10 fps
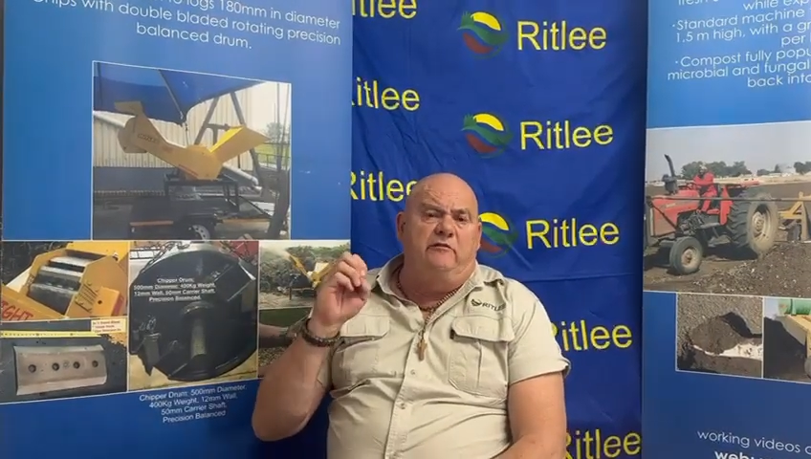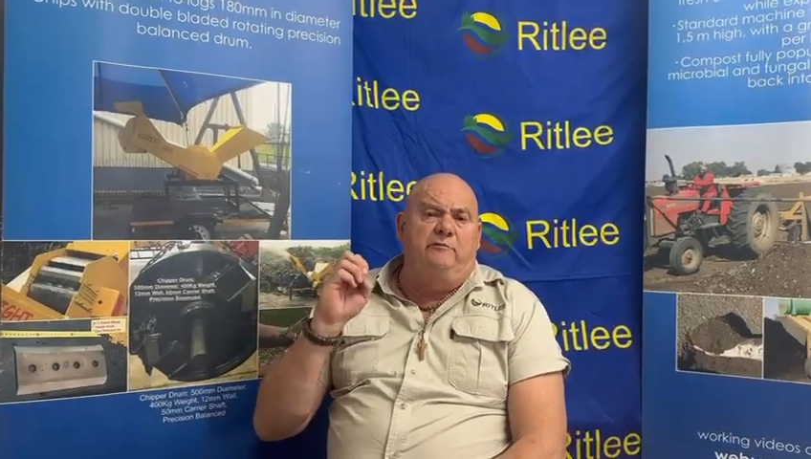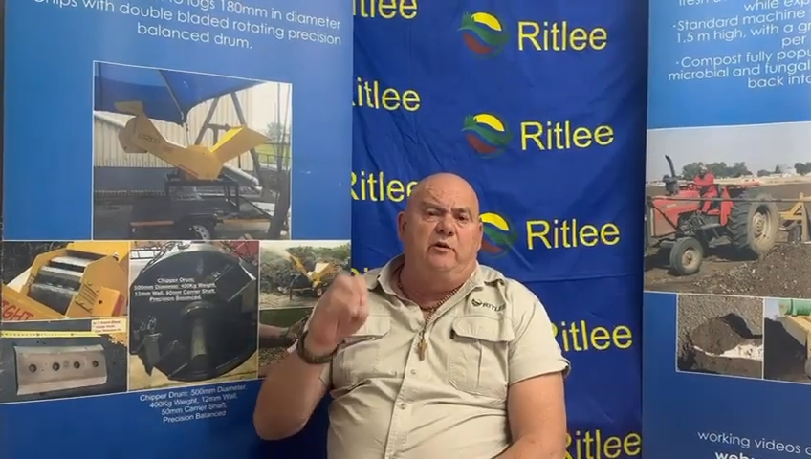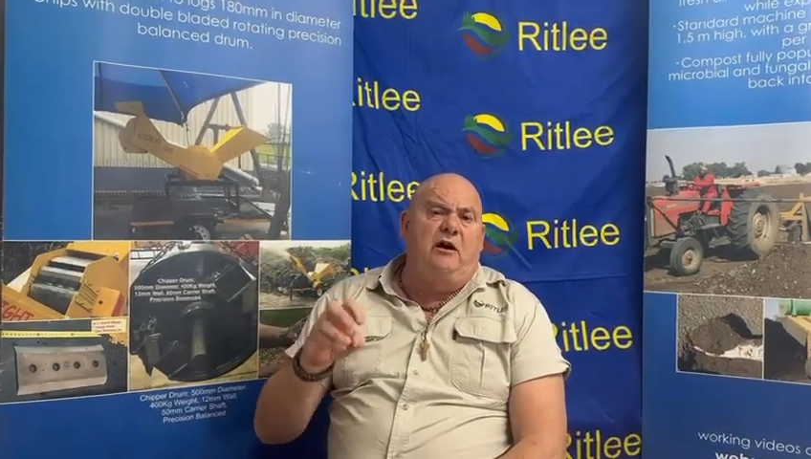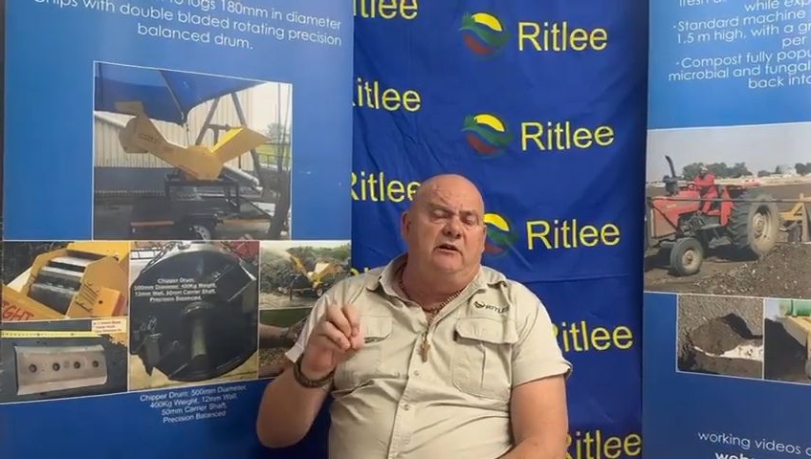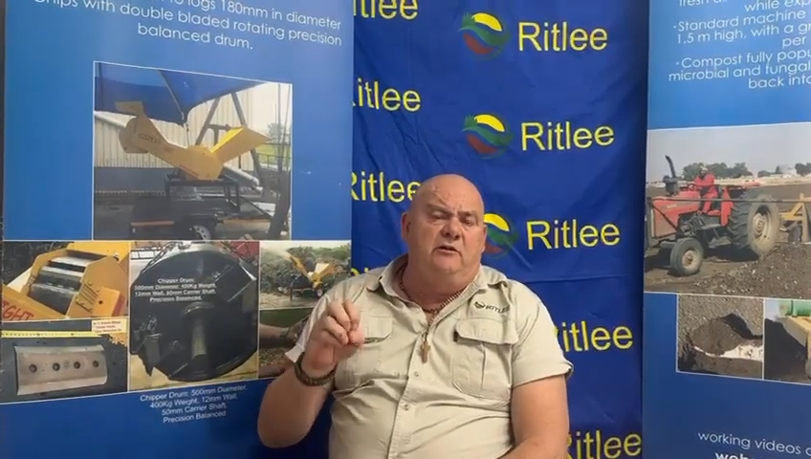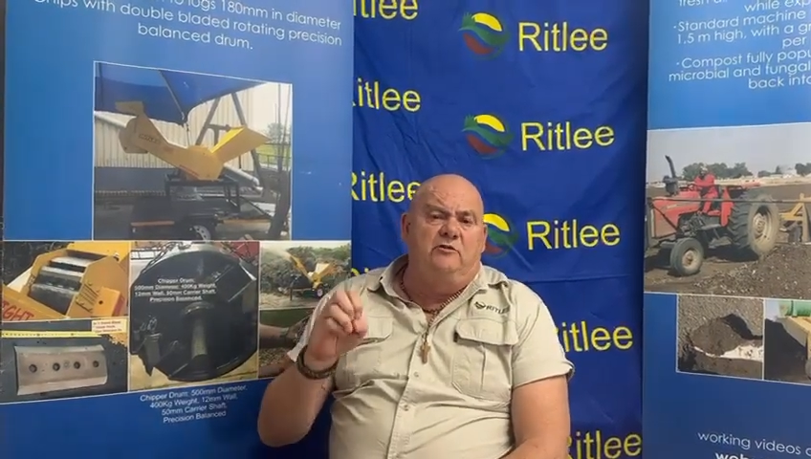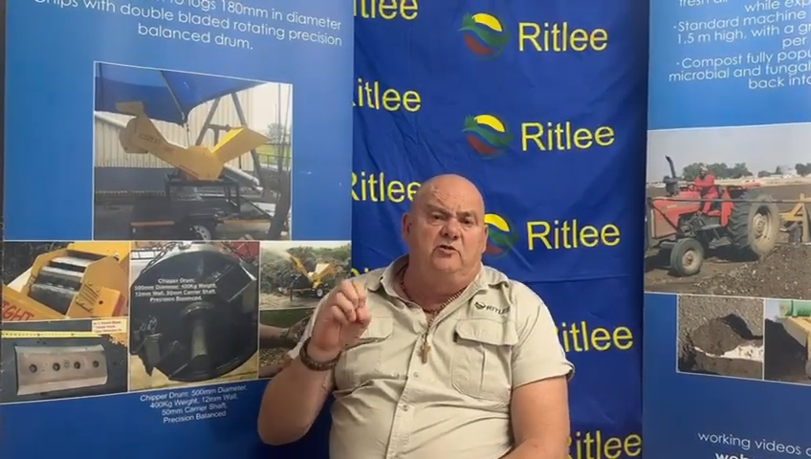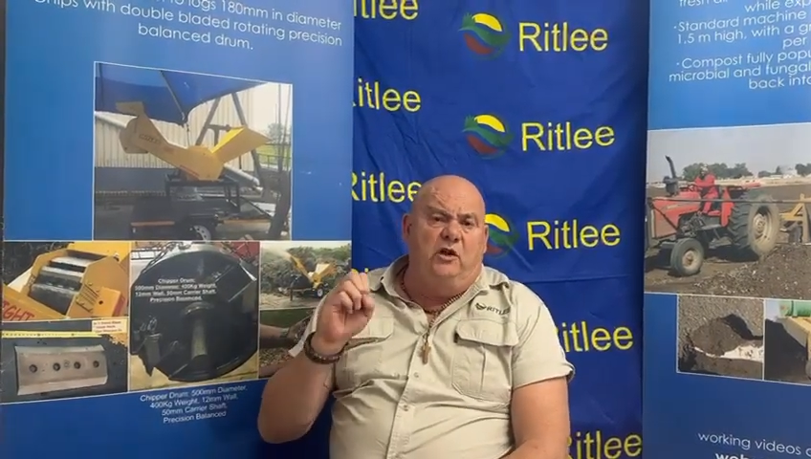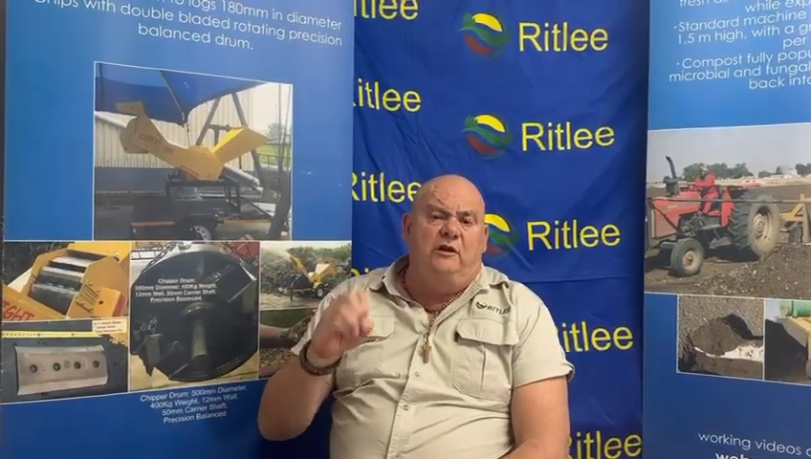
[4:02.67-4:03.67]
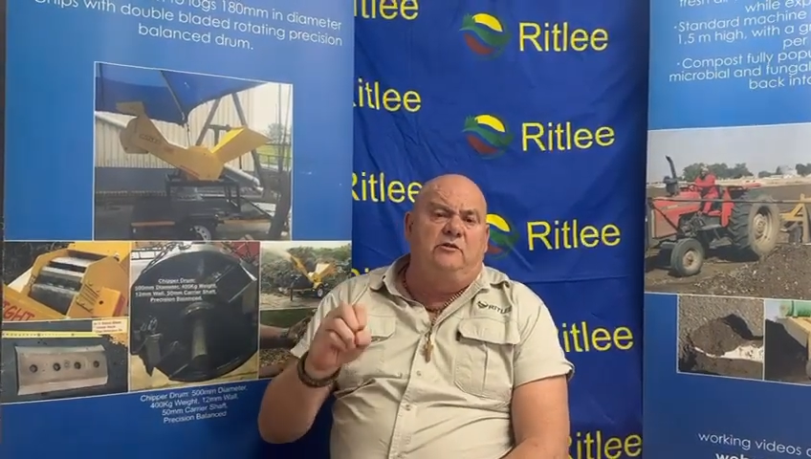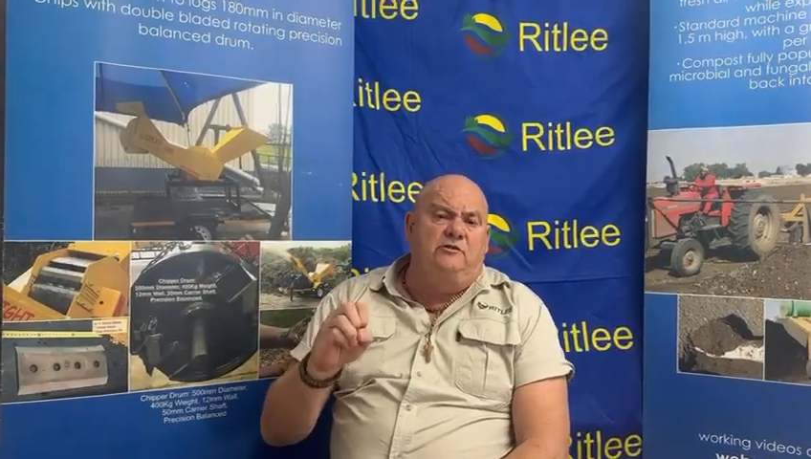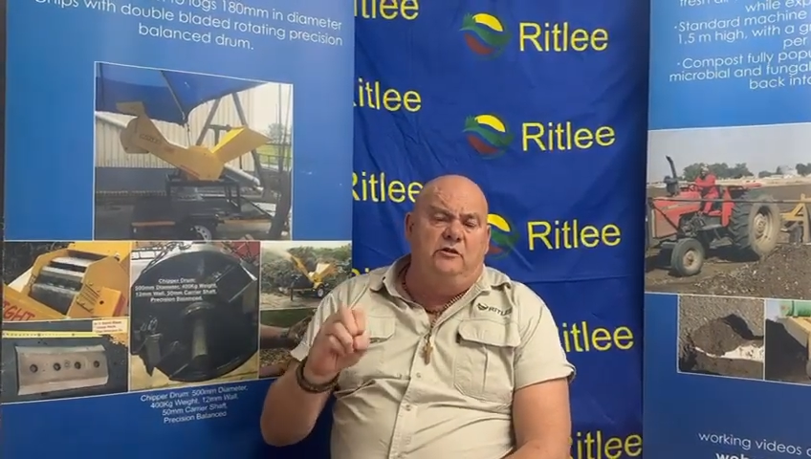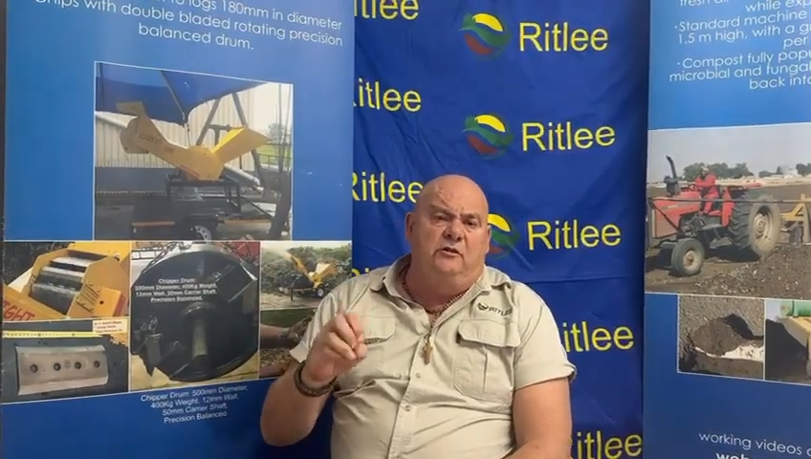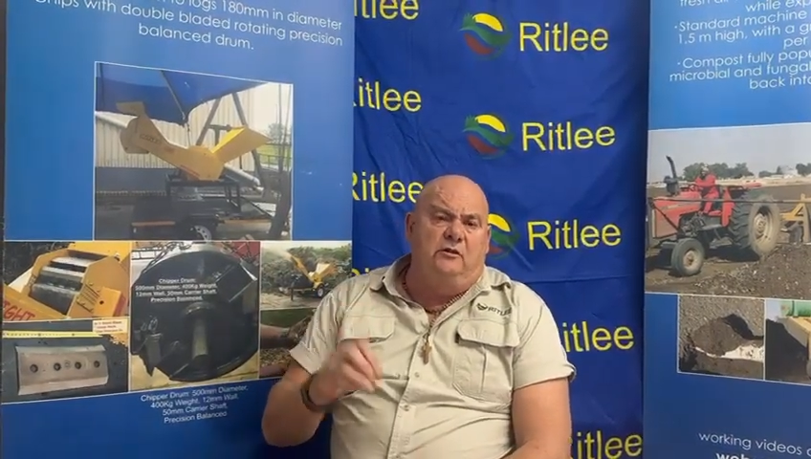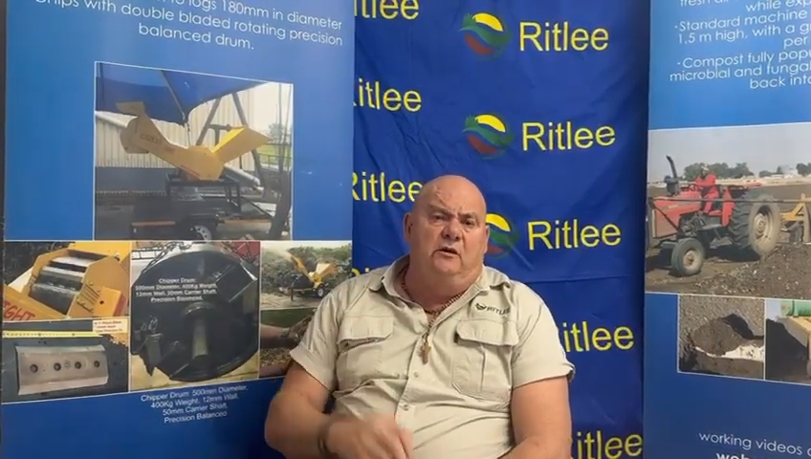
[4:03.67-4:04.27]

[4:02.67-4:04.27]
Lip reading: of pride and joy into,